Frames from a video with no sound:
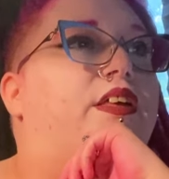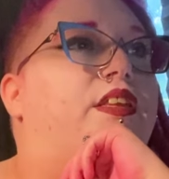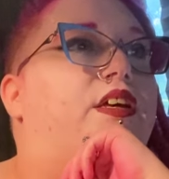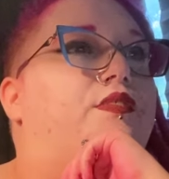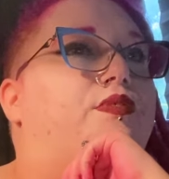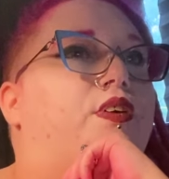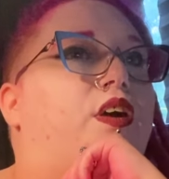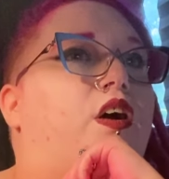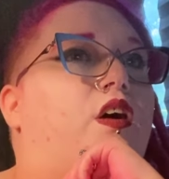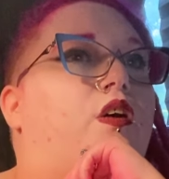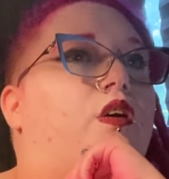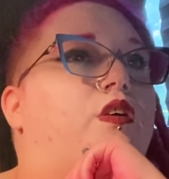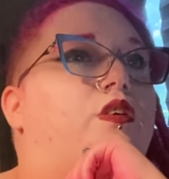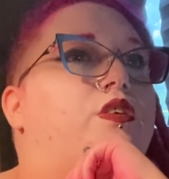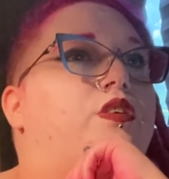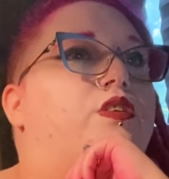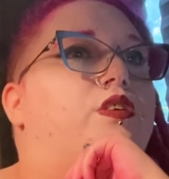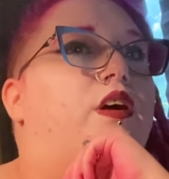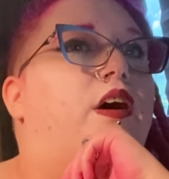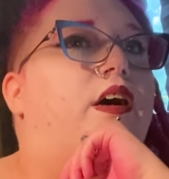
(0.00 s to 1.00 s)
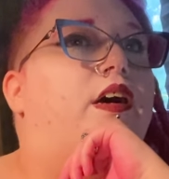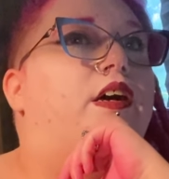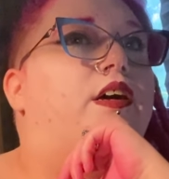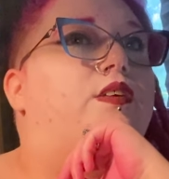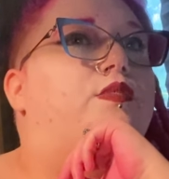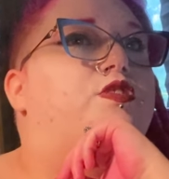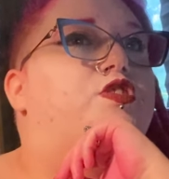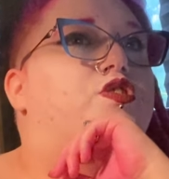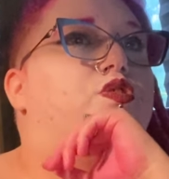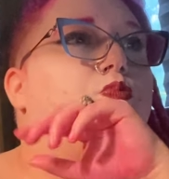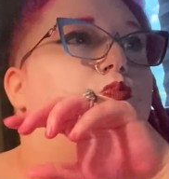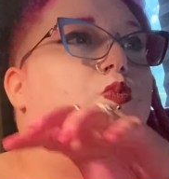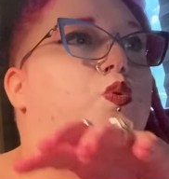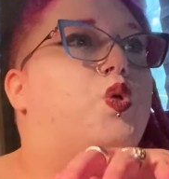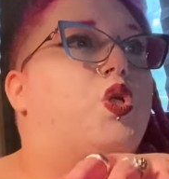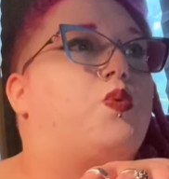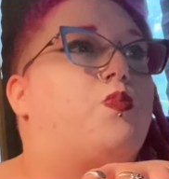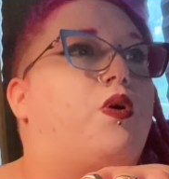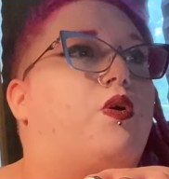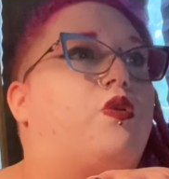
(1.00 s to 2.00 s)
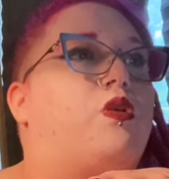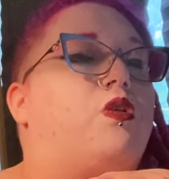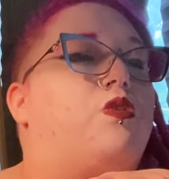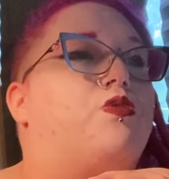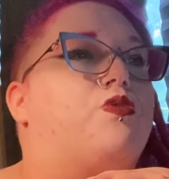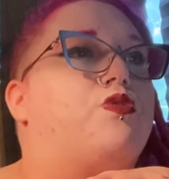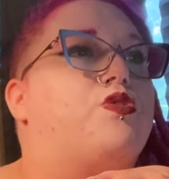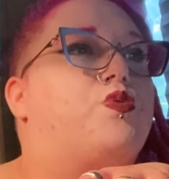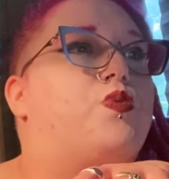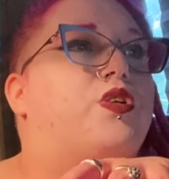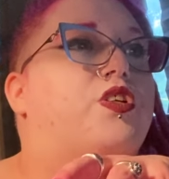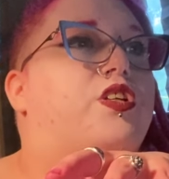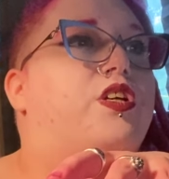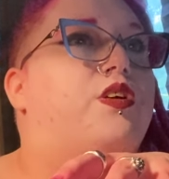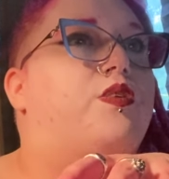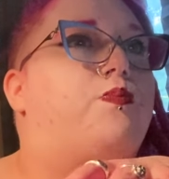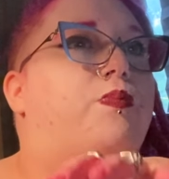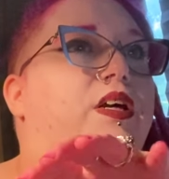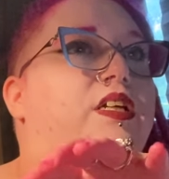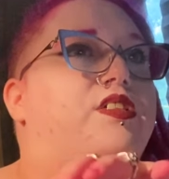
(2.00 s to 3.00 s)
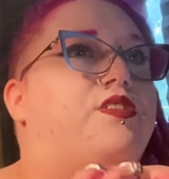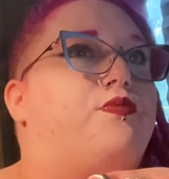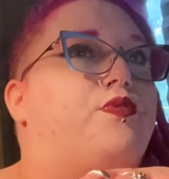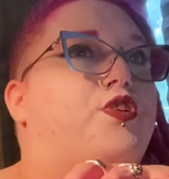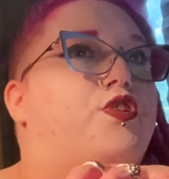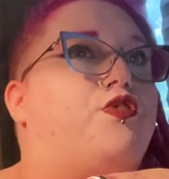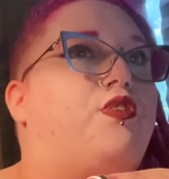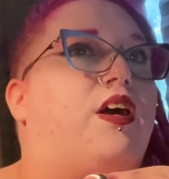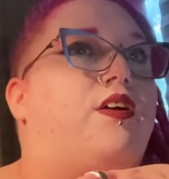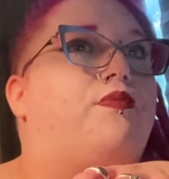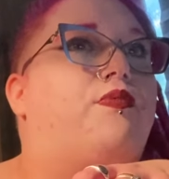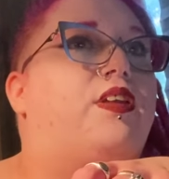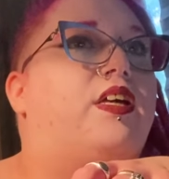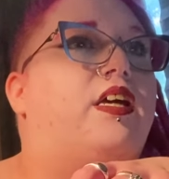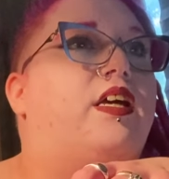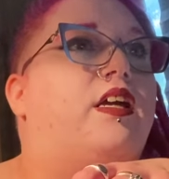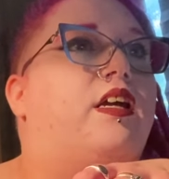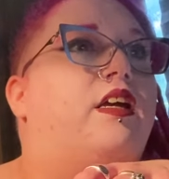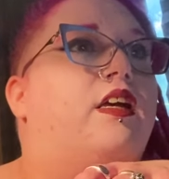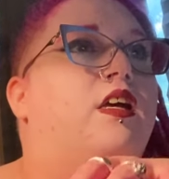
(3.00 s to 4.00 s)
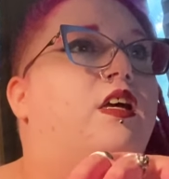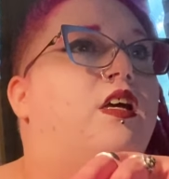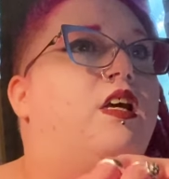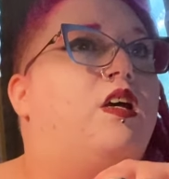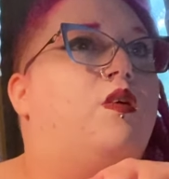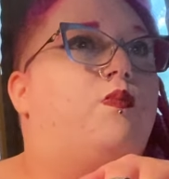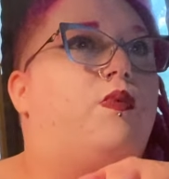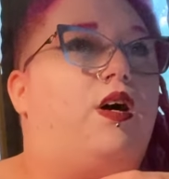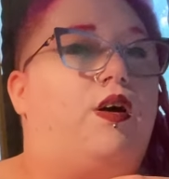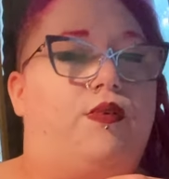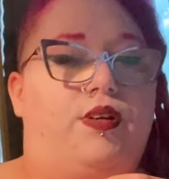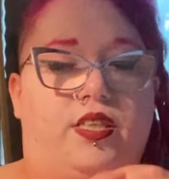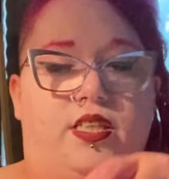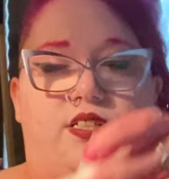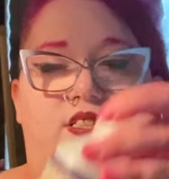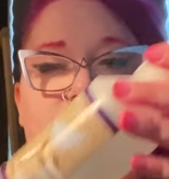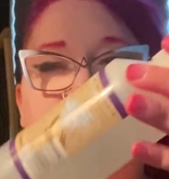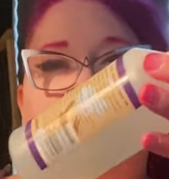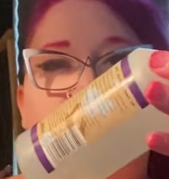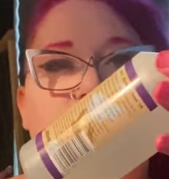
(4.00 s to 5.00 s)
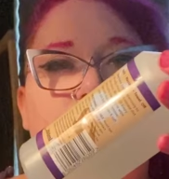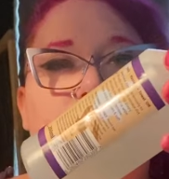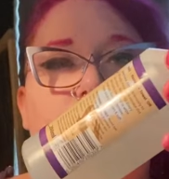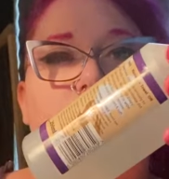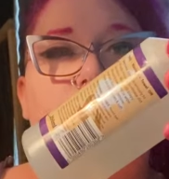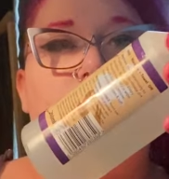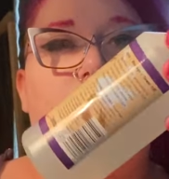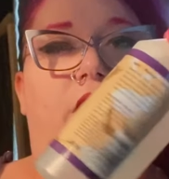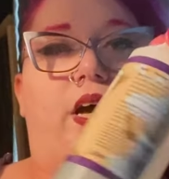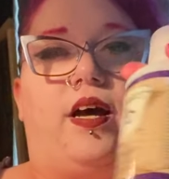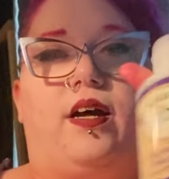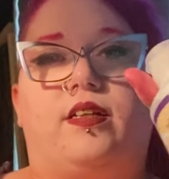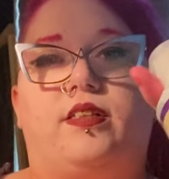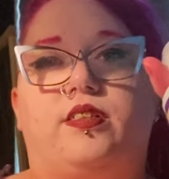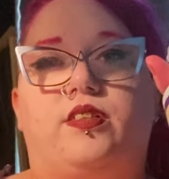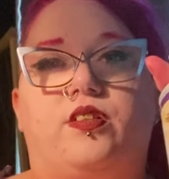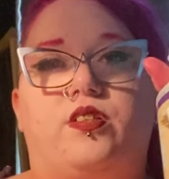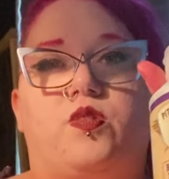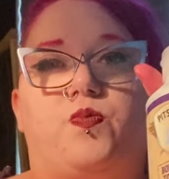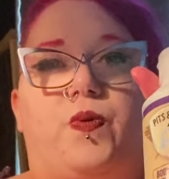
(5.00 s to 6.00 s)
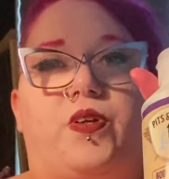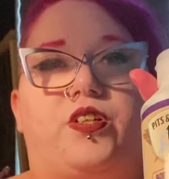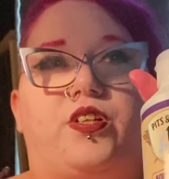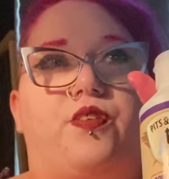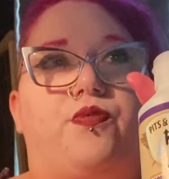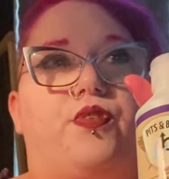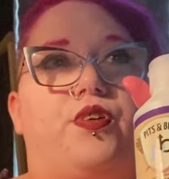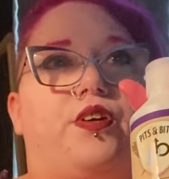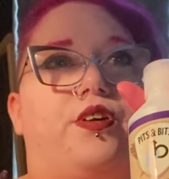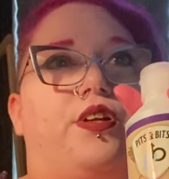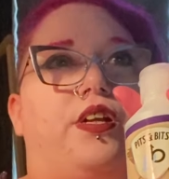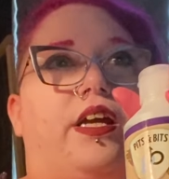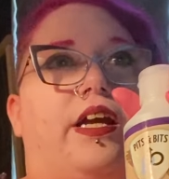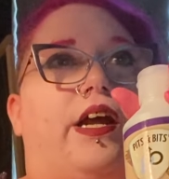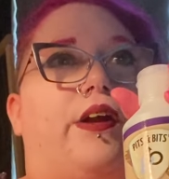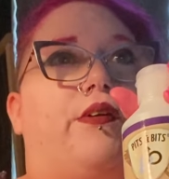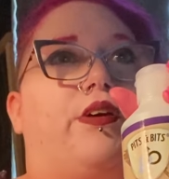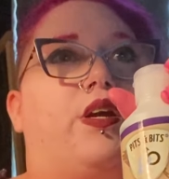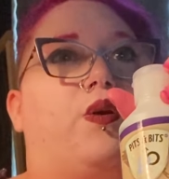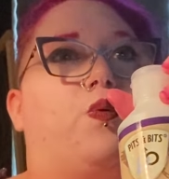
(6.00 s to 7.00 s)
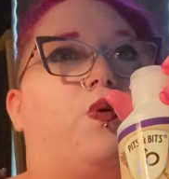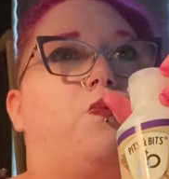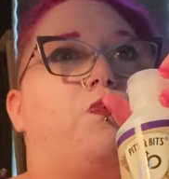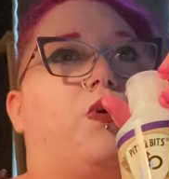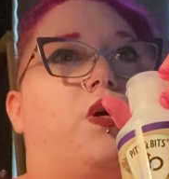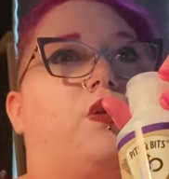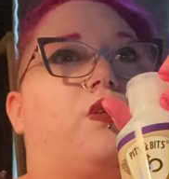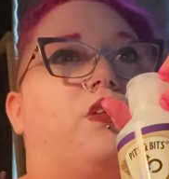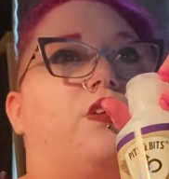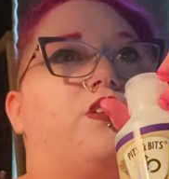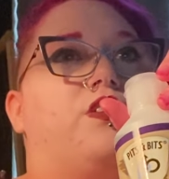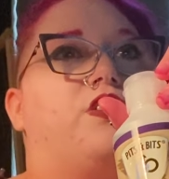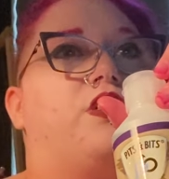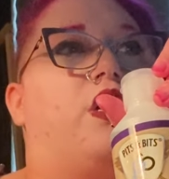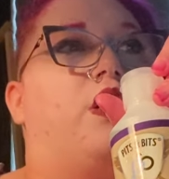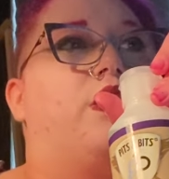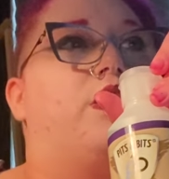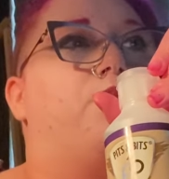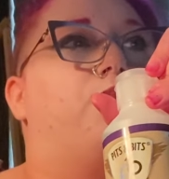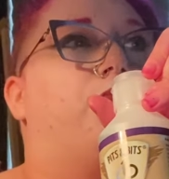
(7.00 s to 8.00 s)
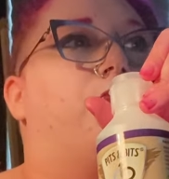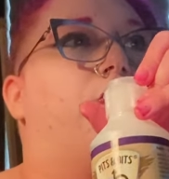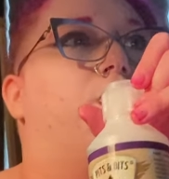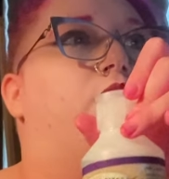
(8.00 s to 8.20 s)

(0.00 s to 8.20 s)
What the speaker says: They've got smaller bottles, which are better for travelling. But I mean, this isn't too bad, especially if you're only carrying 1 bottle at a time.